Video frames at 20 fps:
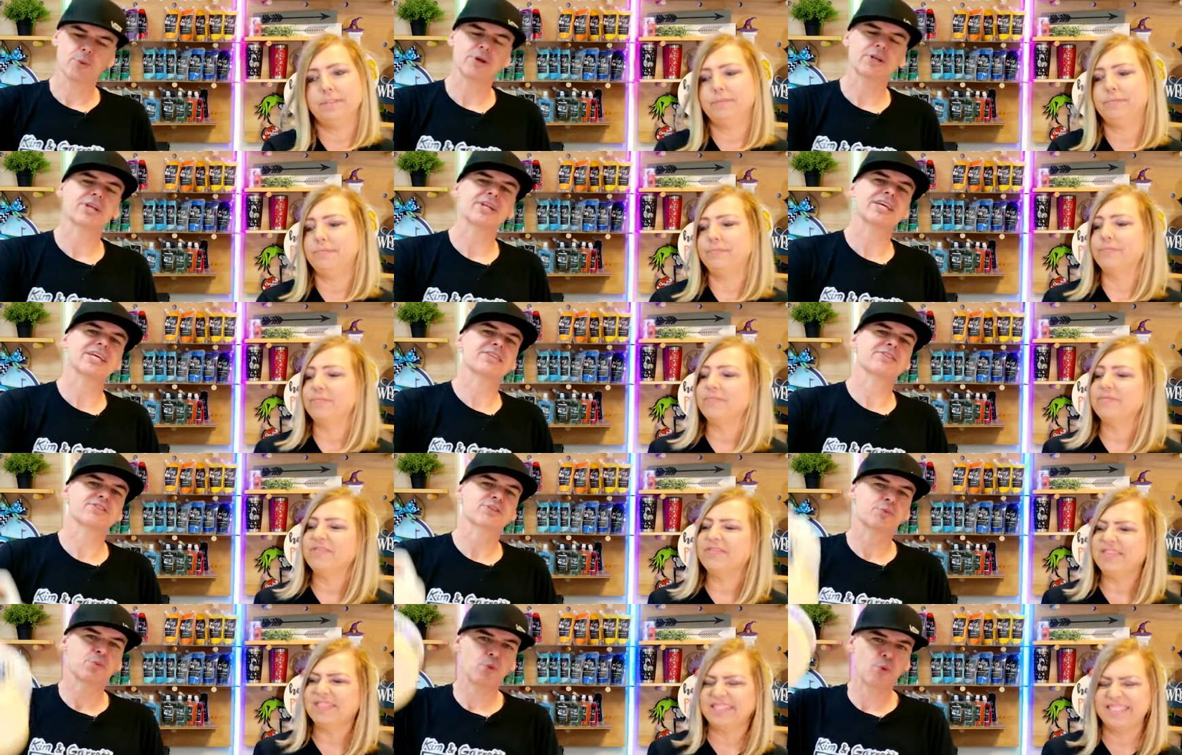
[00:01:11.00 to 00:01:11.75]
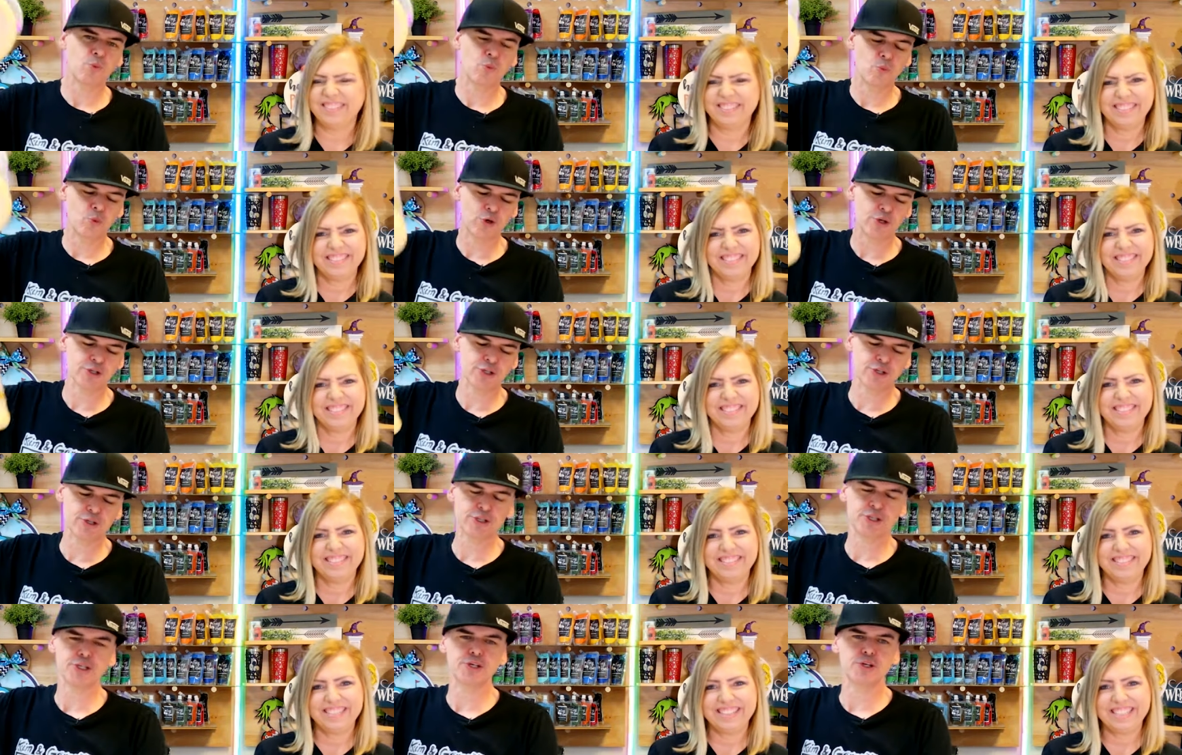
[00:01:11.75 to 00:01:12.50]
Speaker 1: We're gonna need some wood
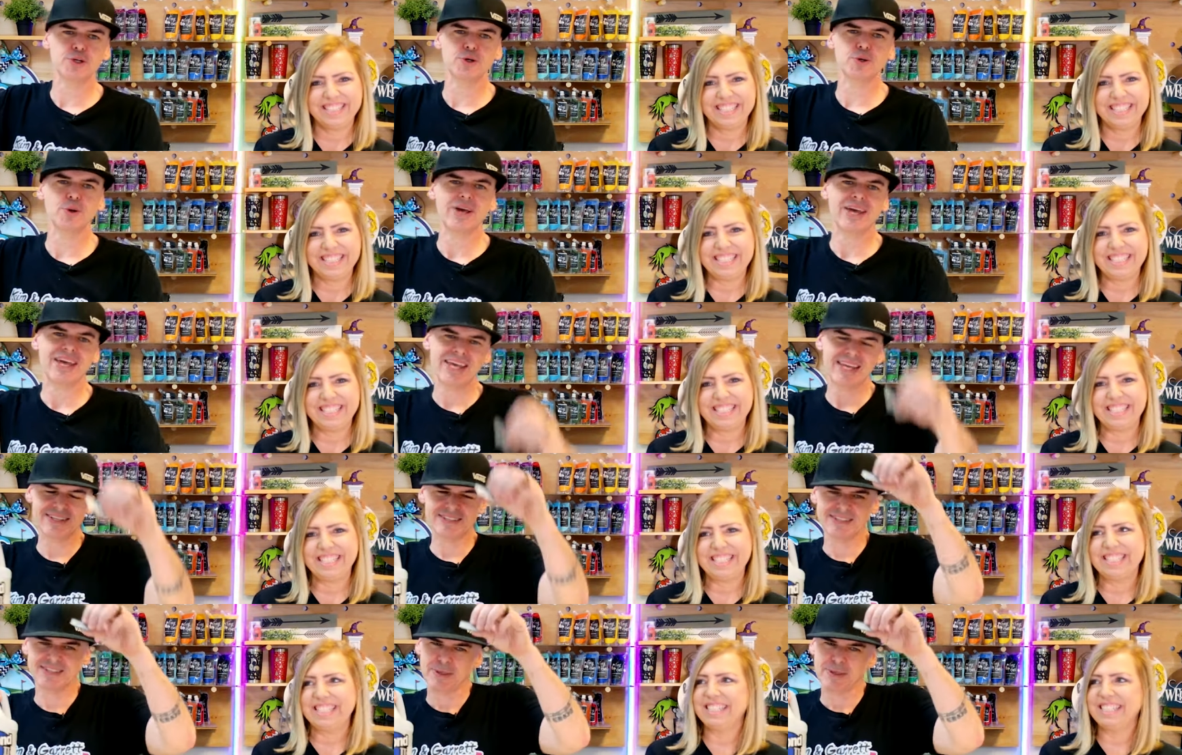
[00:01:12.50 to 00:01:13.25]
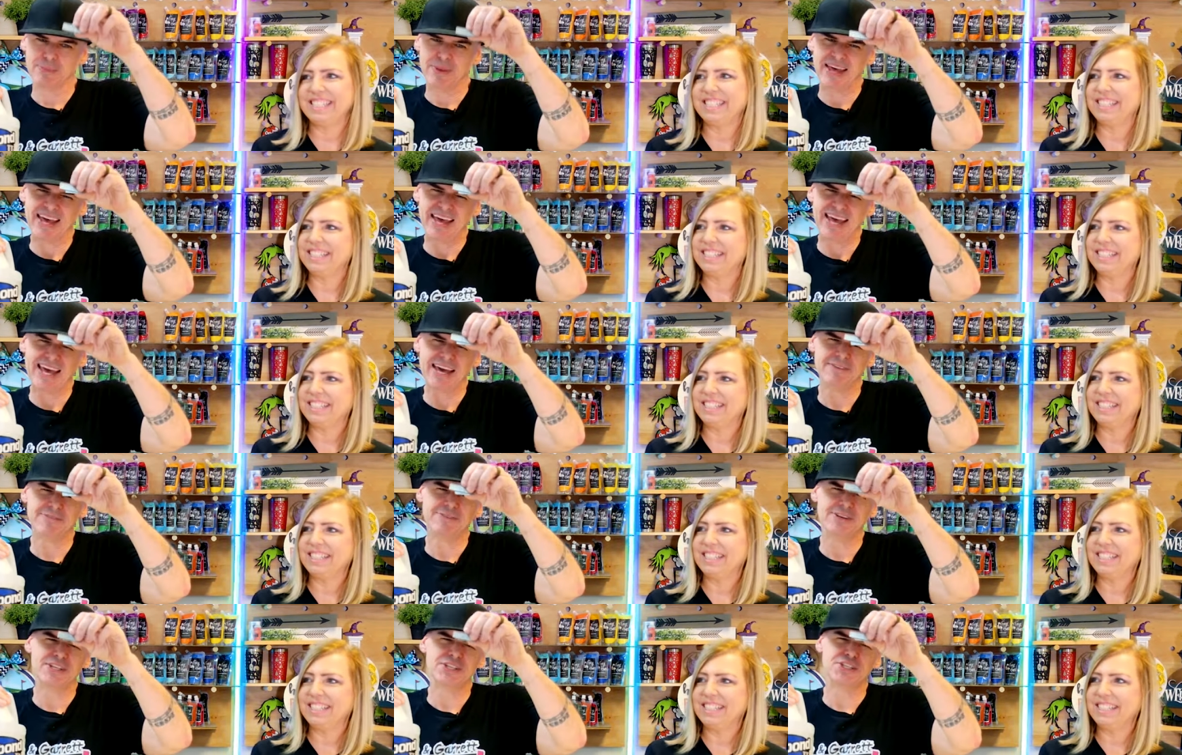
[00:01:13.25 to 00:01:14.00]
glue and some
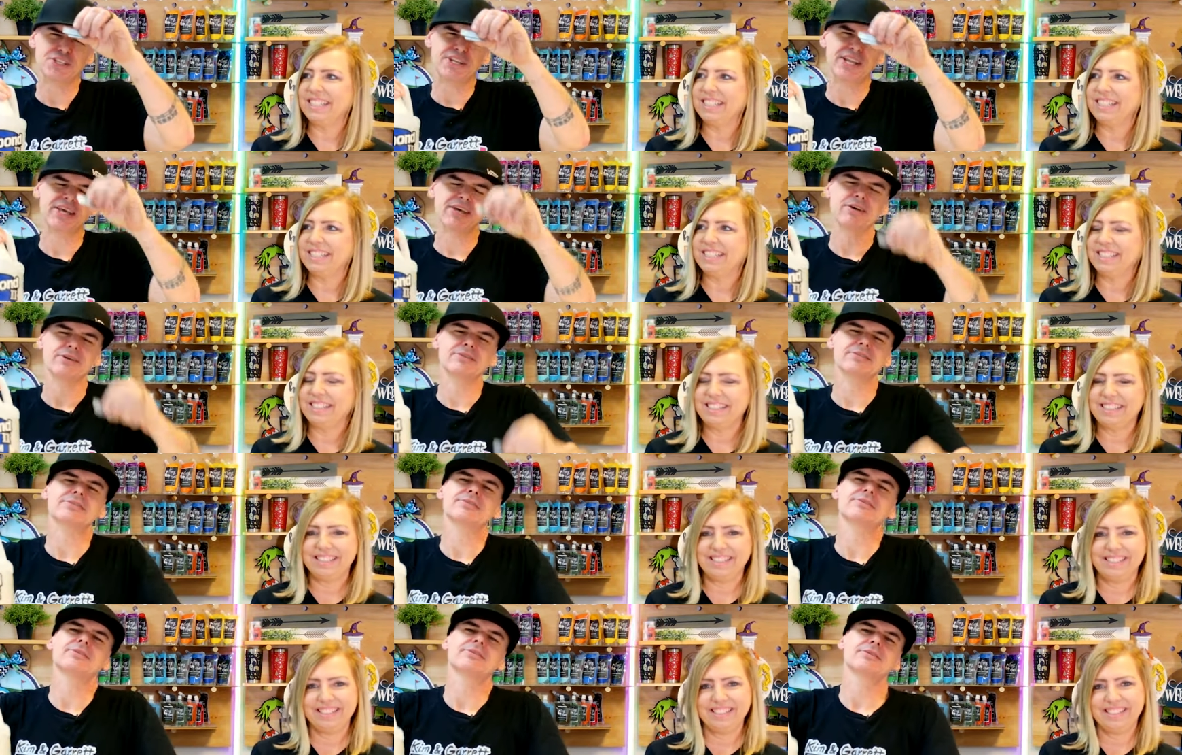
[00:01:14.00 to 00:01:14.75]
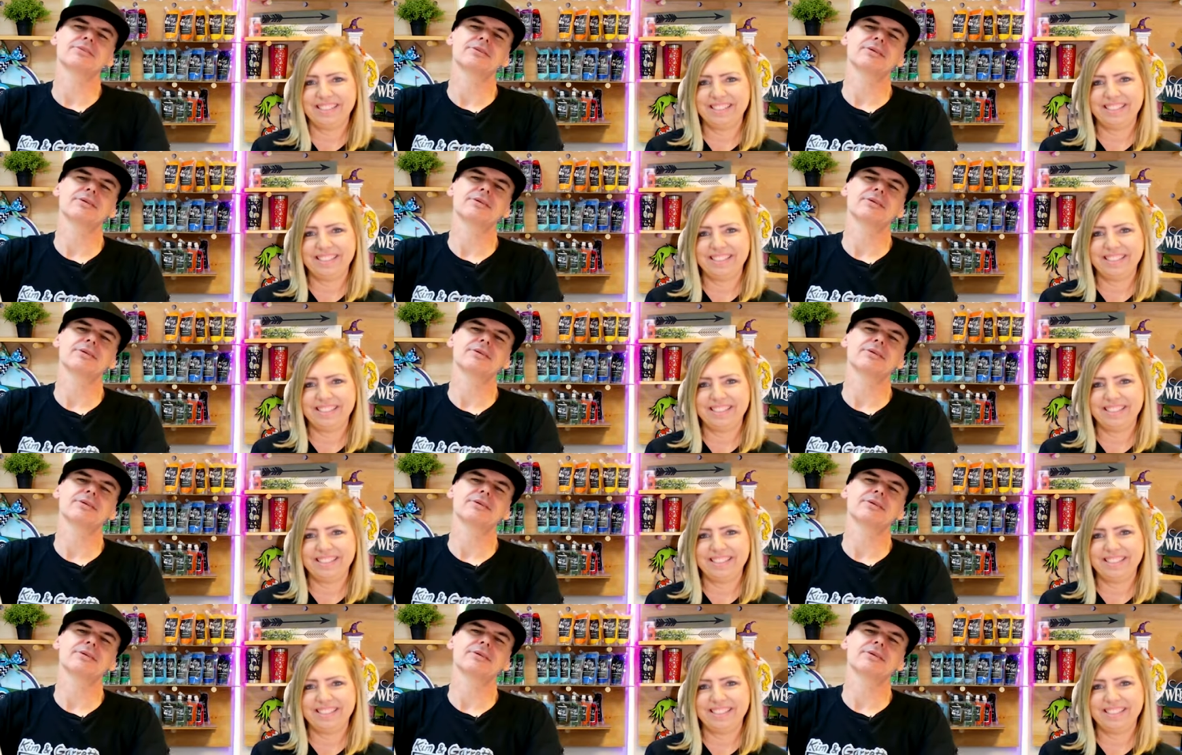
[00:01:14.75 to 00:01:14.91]
half inch nails.